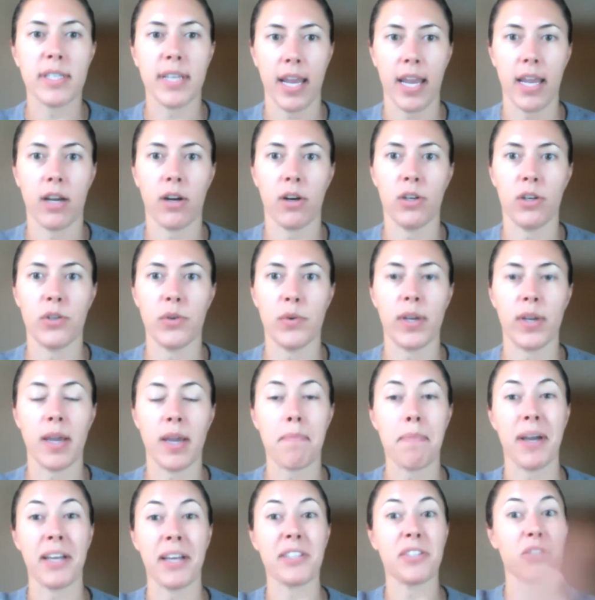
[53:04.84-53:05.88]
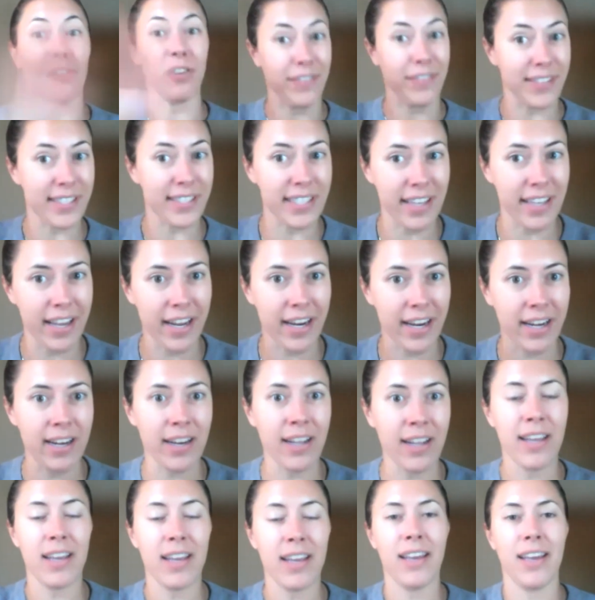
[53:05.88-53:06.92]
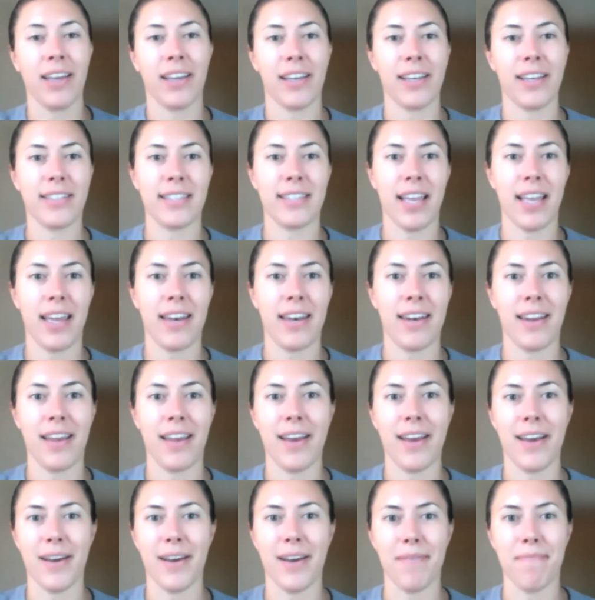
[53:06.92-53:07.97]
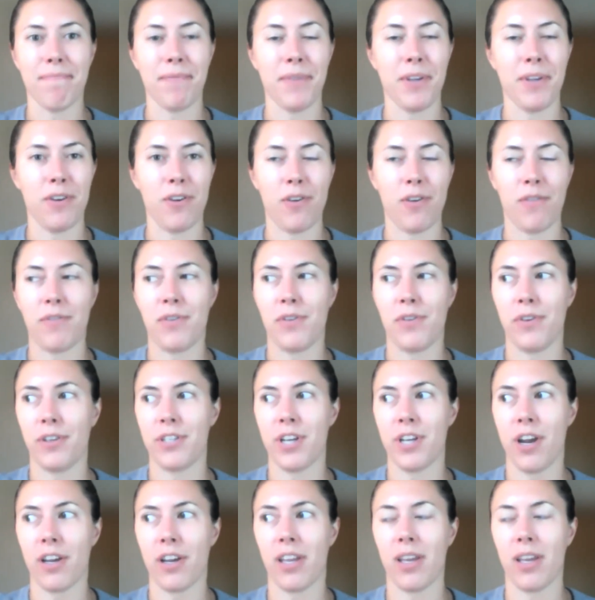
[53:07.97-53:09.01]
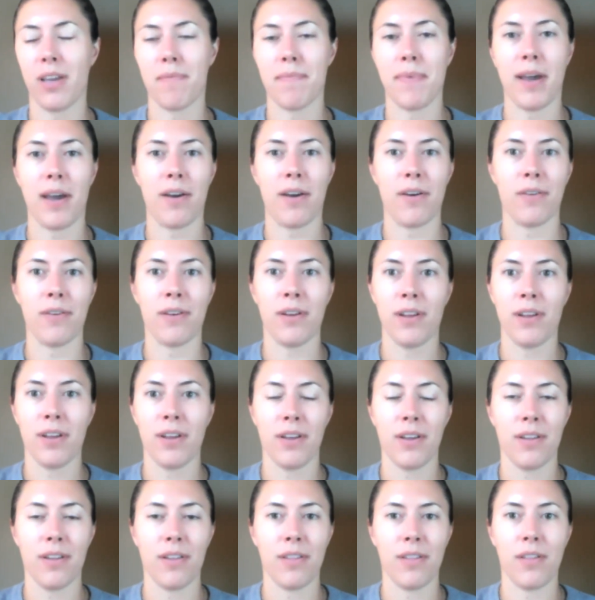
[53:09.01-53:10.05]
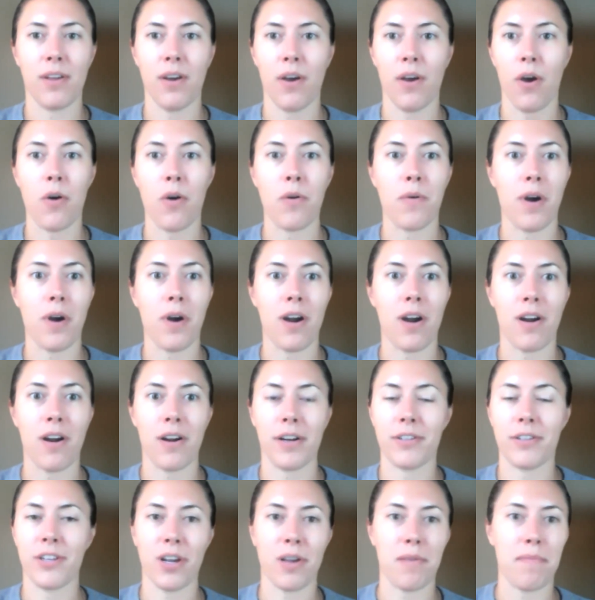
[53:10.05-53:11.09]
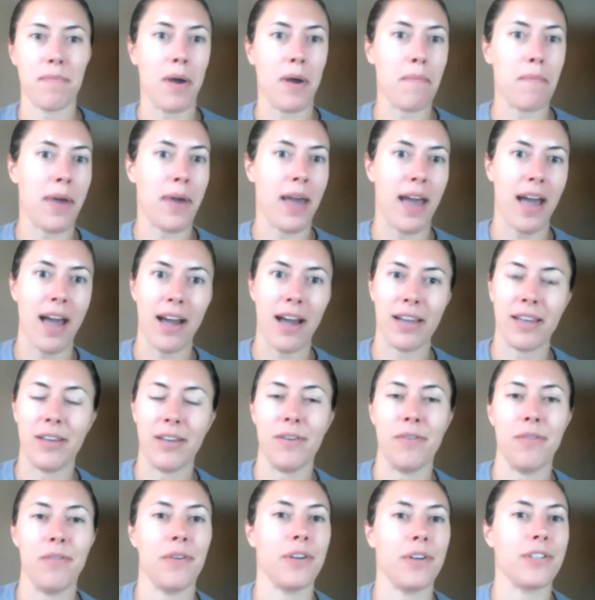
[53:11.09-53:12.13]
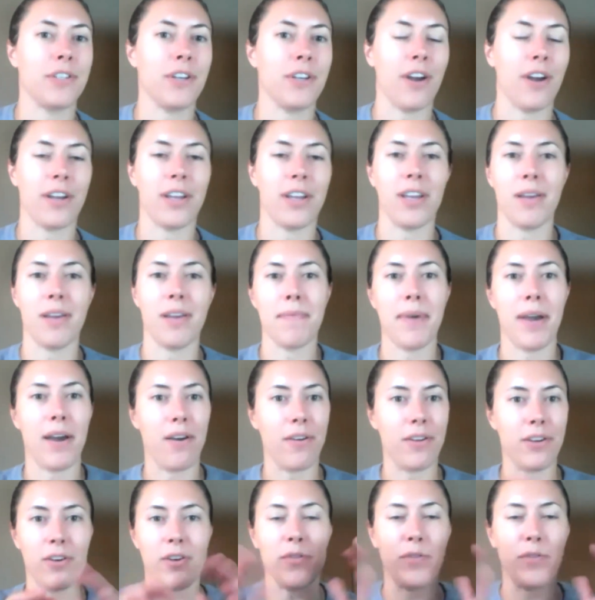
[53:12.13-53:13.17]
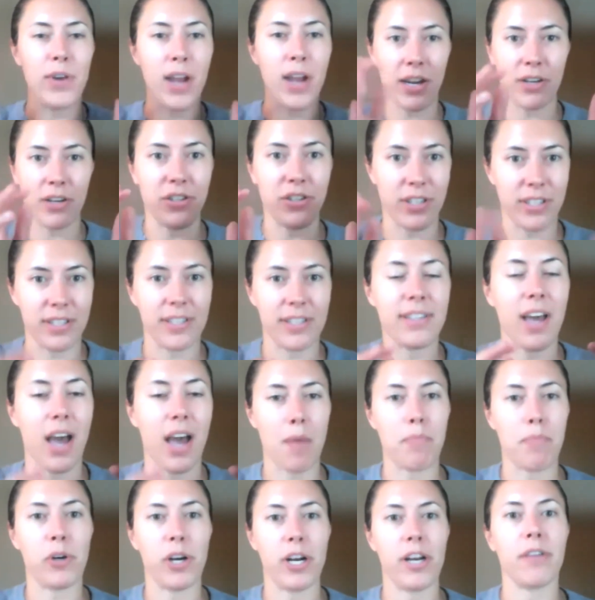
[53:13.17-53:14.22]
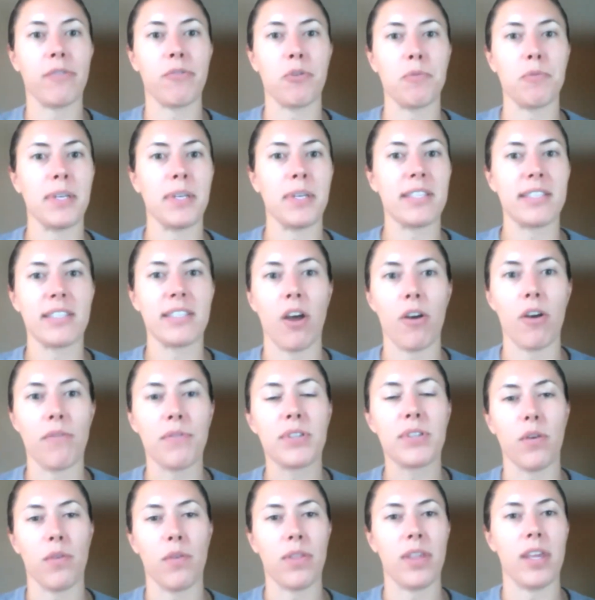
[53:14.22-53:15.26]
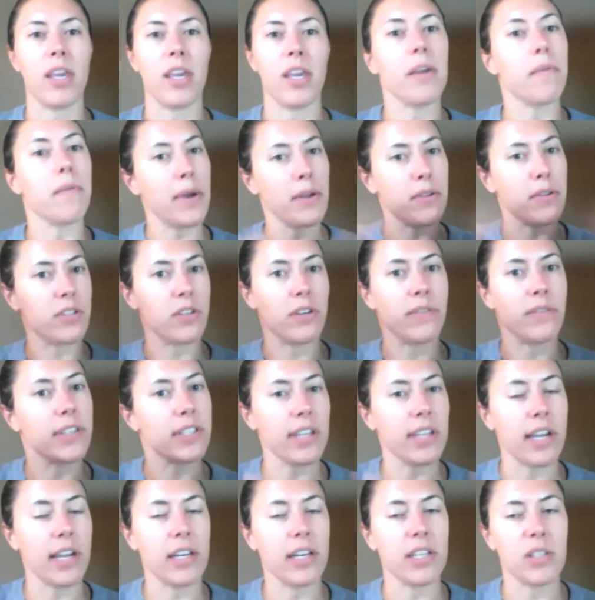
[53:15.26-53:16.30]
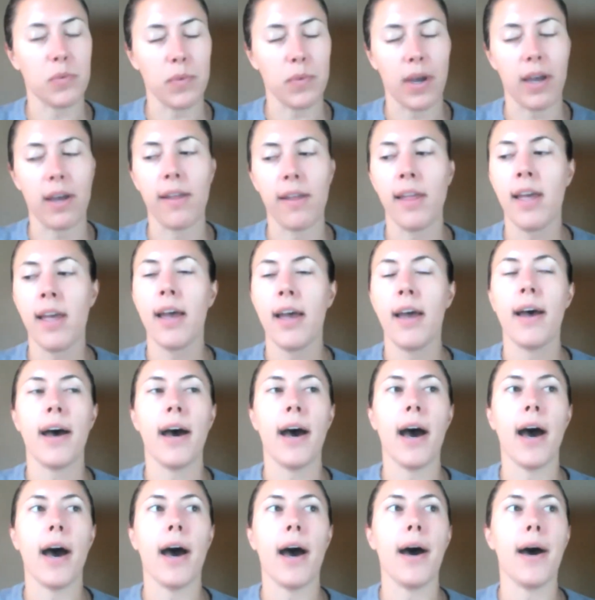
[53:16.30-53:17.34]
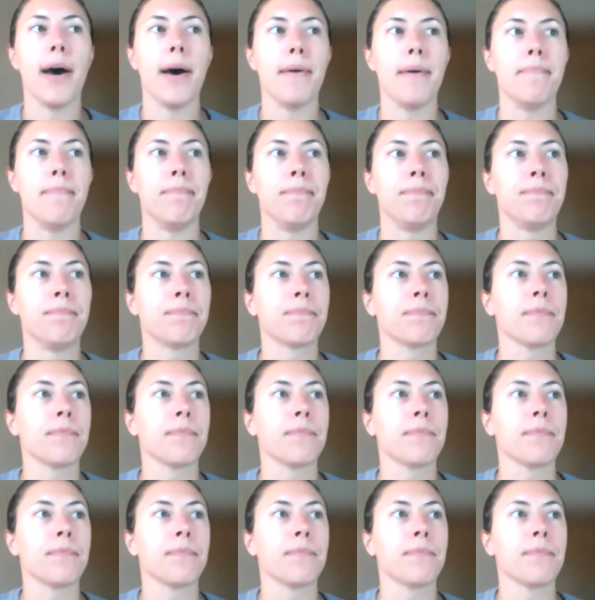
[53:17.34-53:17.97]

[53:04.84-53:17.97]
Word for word: take, or doing it by service line, because then um, you know if you're talking about the OR, you're talking about PACU, you're talking about you know not just the operating room itself. So thinking about service line as well. Mm-hmm. Um,